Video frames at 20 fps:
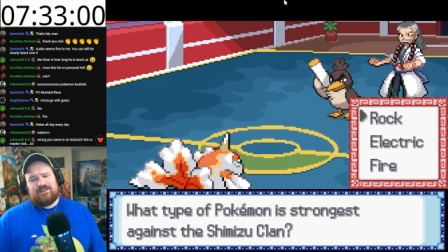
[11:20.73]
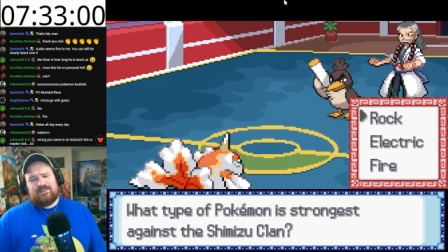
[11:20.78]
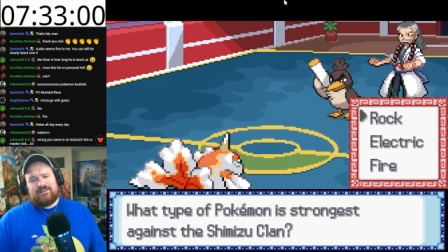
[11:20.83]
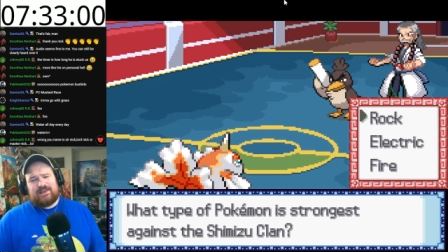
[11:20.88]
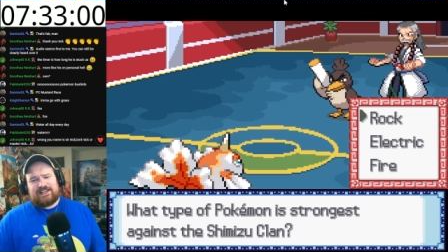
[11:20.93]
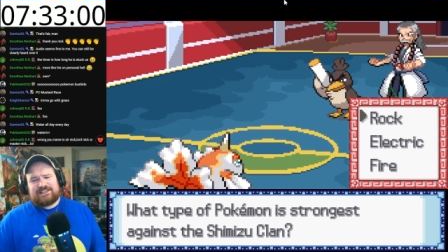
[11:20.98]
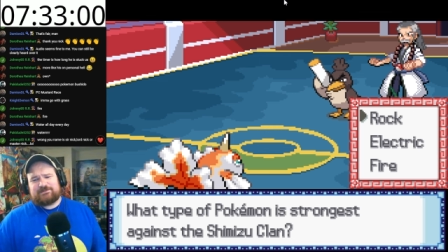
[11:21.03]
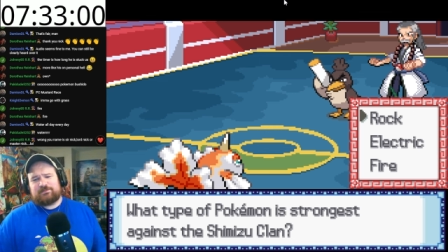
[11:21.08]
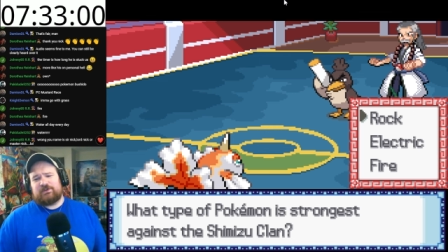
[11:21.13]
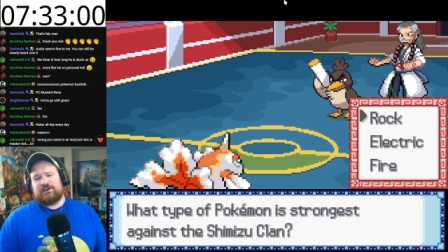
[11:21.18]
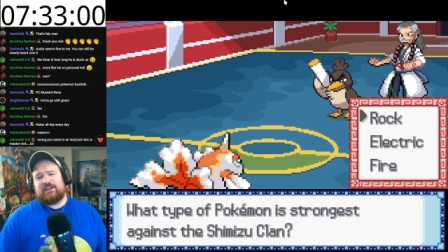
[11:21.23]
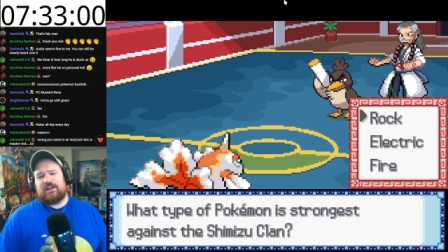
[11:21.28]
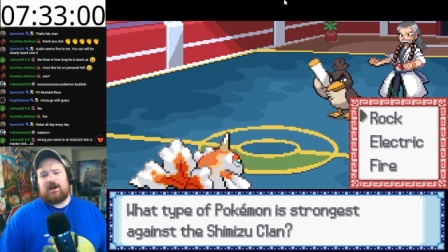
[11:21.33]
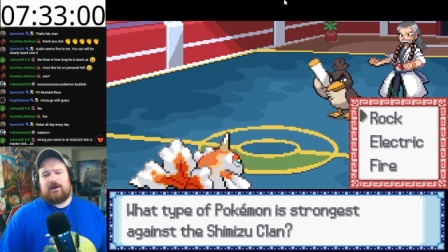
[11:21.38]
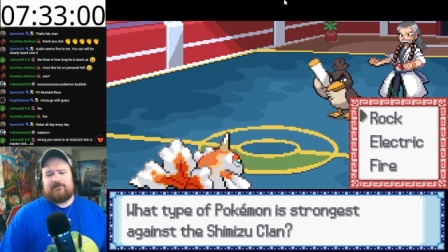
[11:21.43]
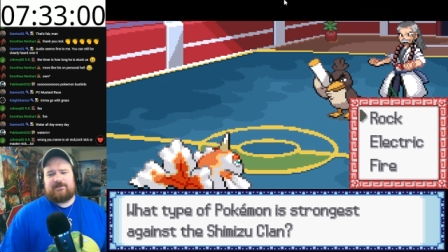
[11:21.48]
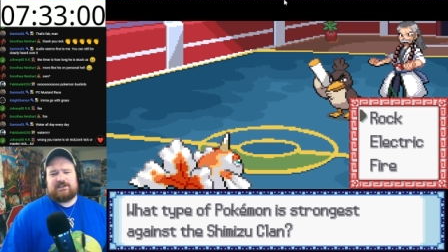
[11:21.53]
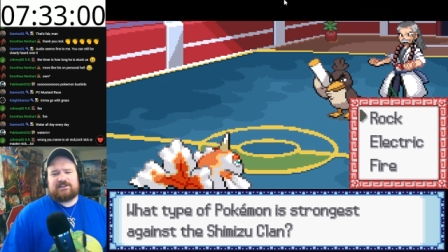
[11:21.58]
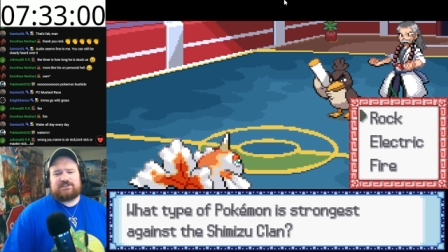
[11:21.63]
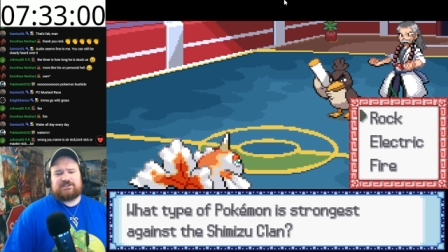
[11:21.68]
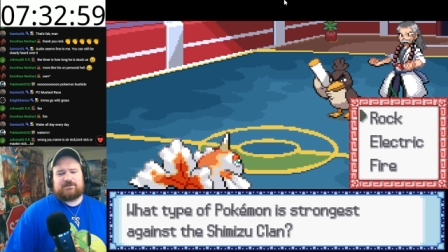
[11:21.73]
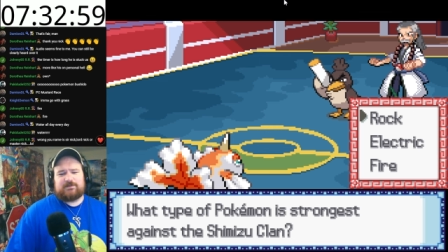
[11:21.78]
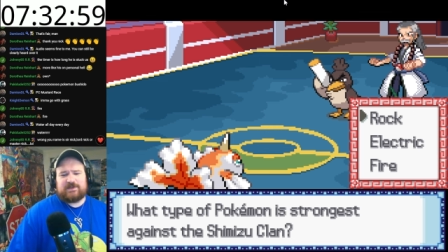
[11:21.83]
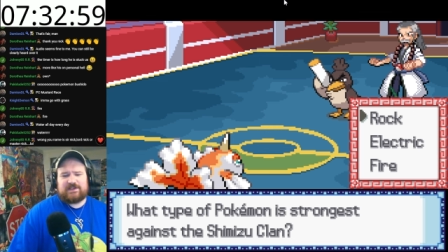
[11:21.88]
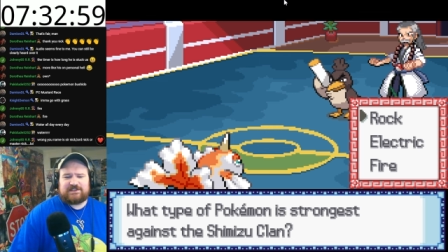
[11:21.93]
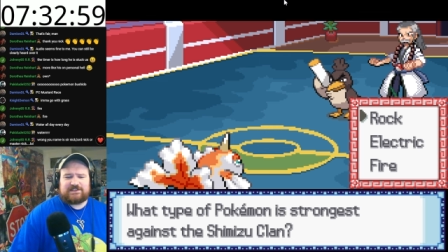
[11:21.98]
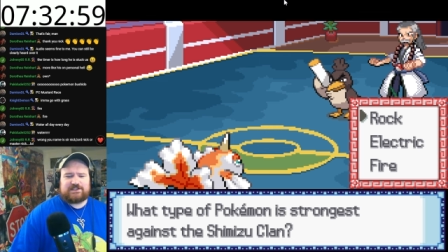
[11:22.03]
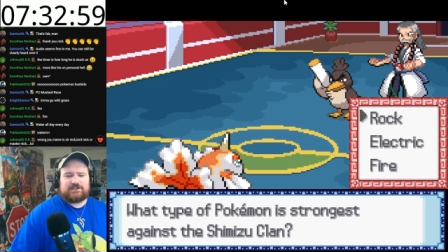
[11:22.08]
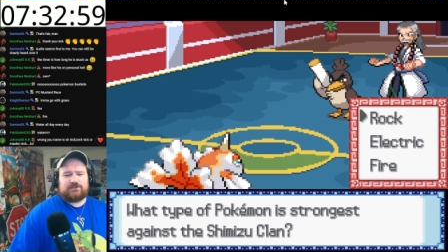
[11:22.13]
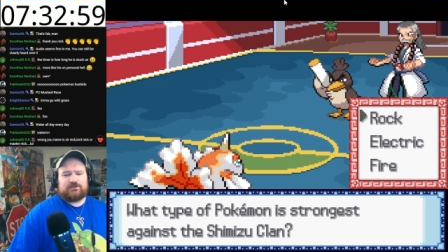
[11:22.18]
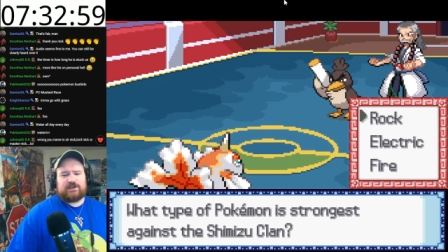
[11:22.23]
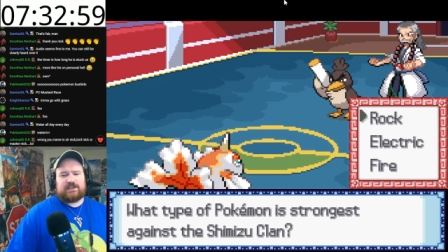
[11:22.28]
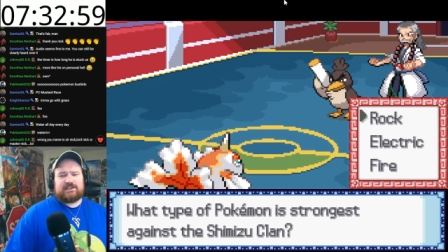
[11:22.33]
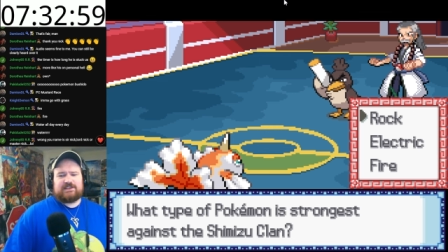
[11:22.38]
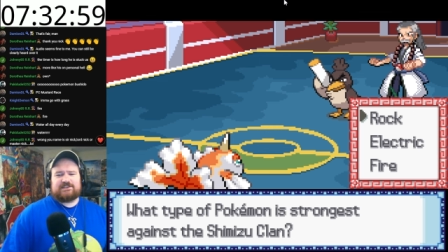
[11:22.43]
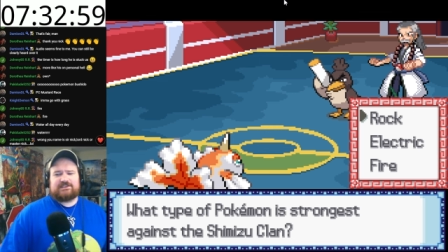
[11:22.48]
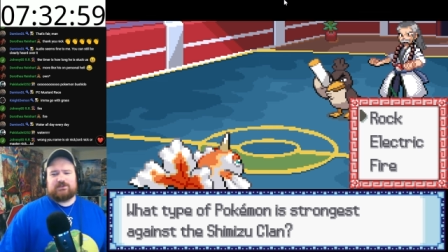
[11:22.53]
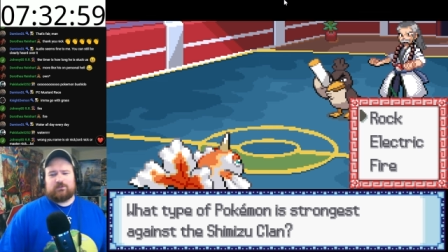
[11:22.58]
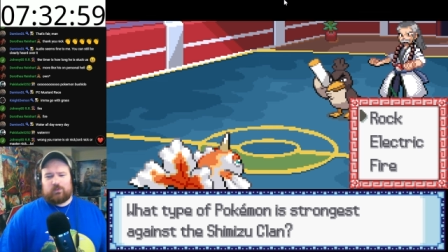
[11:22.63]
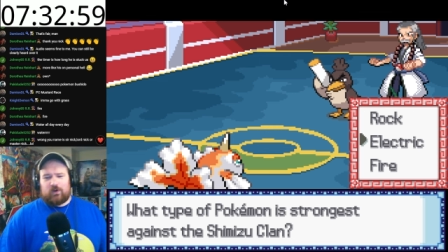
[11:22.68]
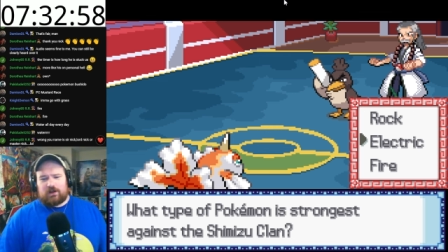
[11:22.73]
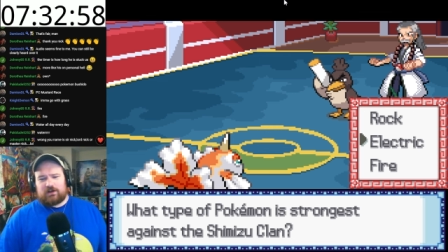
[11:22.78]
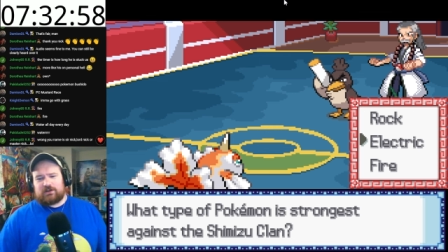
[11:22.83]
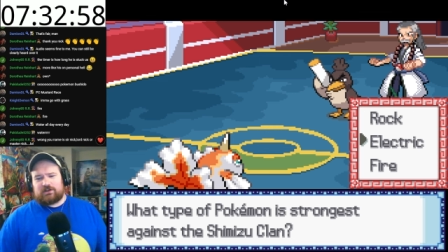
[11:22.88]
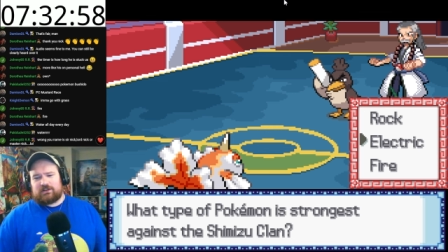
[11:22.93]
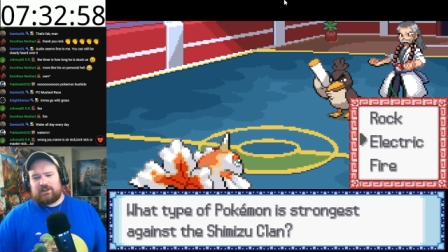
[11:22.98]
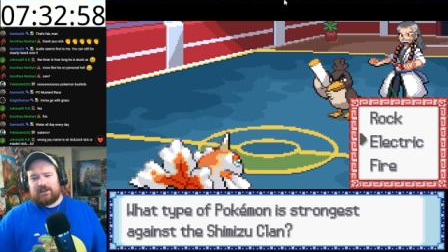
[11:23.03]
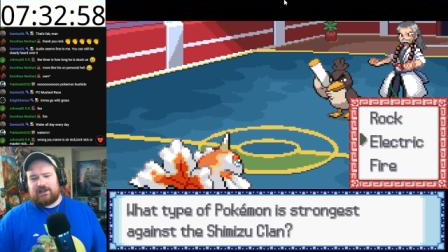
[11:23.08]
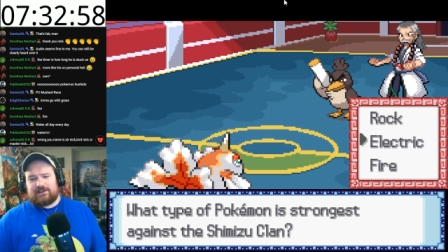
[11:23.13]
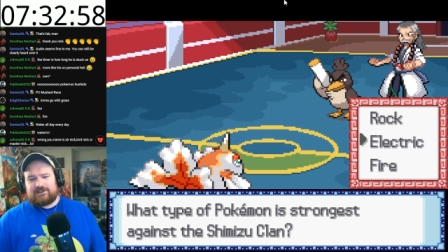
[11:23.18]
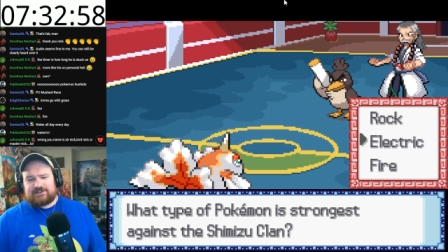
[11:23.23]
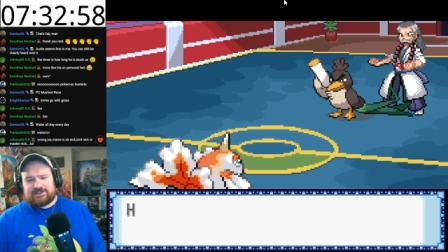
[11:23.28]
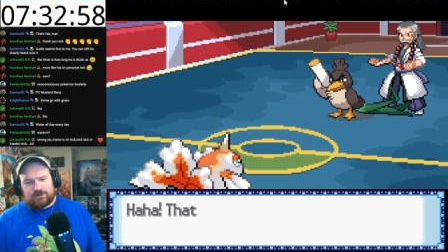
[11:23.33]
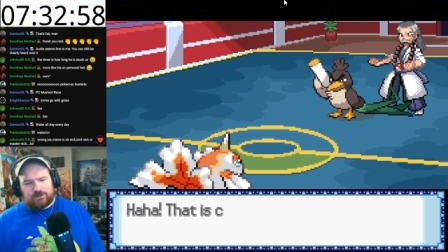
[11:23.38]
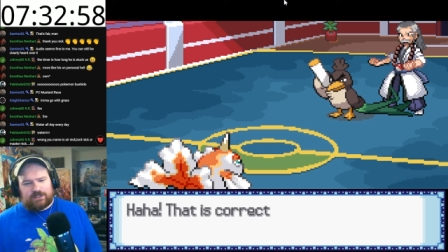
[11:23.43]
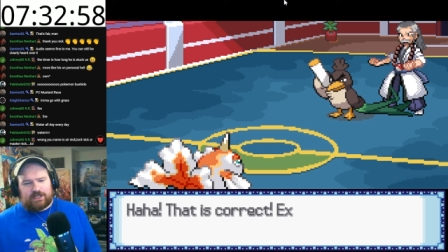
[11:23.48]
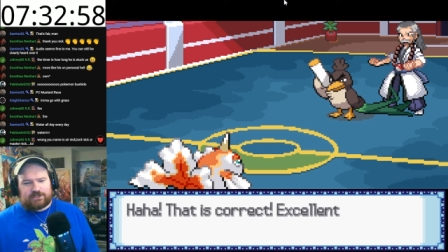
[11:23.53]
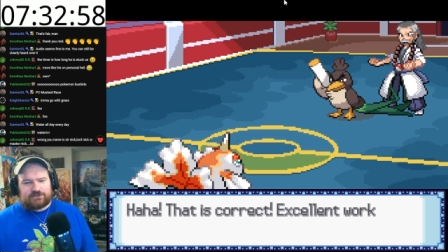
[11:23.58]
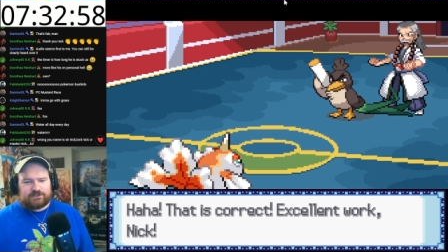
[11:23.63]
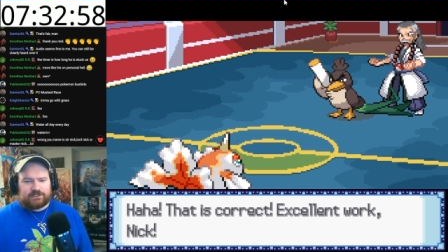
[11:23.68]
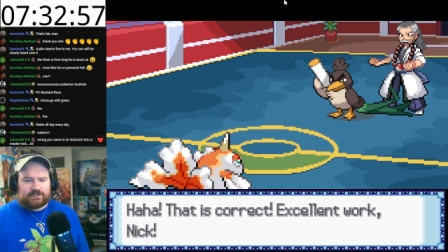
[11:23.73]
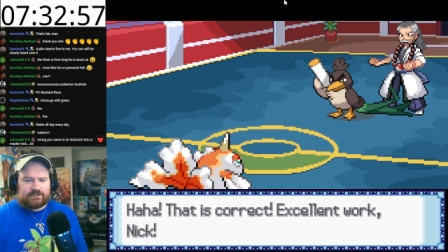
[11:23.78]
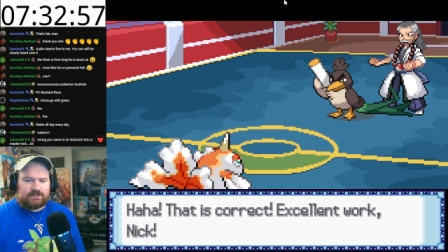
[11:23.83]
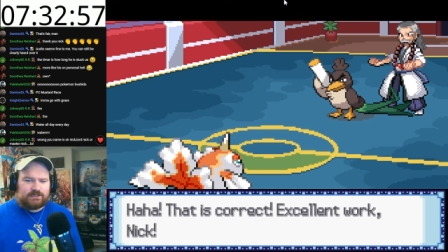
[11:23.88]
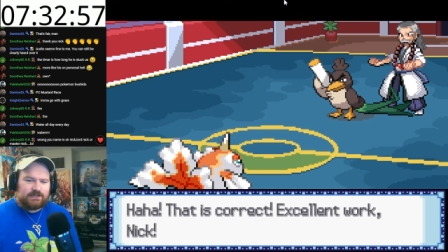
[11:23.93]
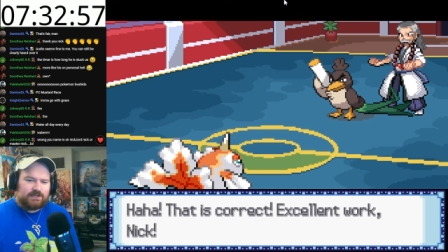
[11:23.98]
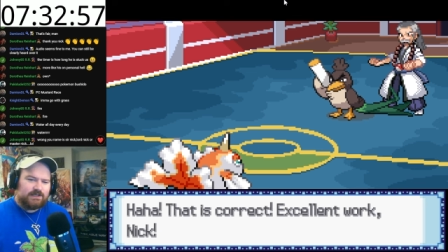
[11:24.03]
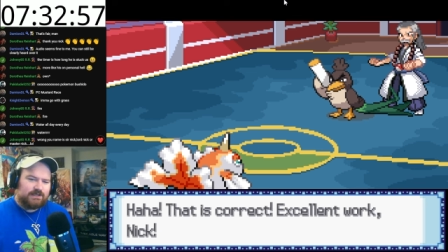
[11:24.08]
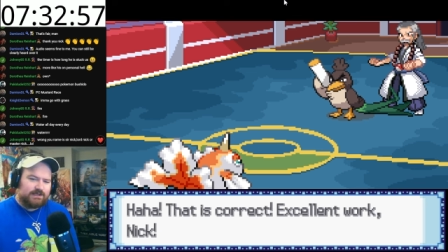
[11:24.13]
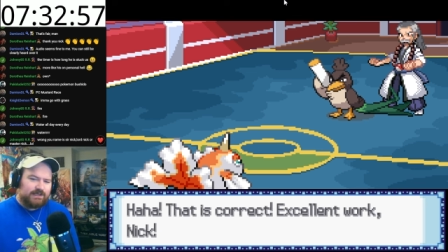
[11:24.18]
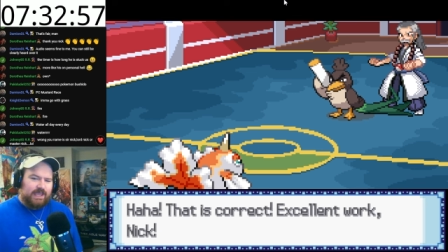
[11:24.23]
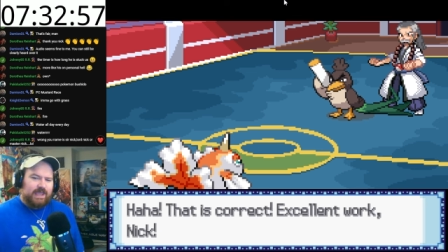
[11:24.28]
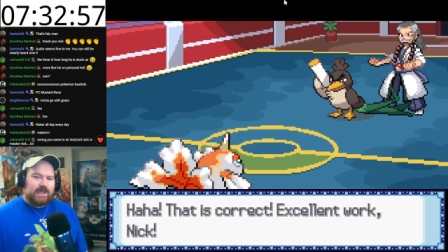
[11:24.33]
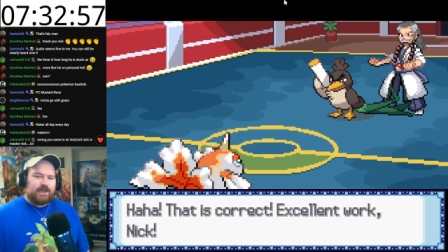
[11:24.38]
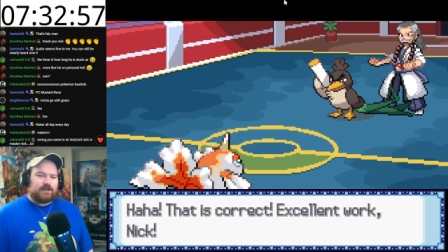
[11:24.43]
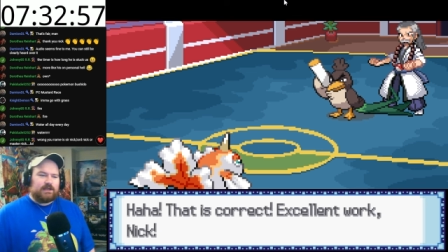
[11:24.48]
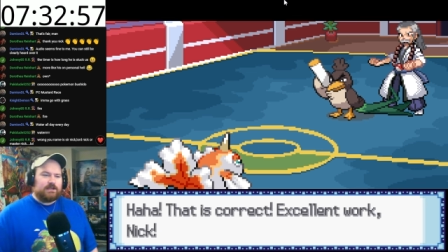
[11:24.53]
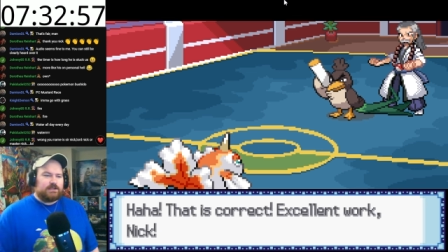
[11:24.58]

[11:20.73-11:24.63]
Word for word: That's pretty obvious. Shimizu is the water clan, so electric. Yeah,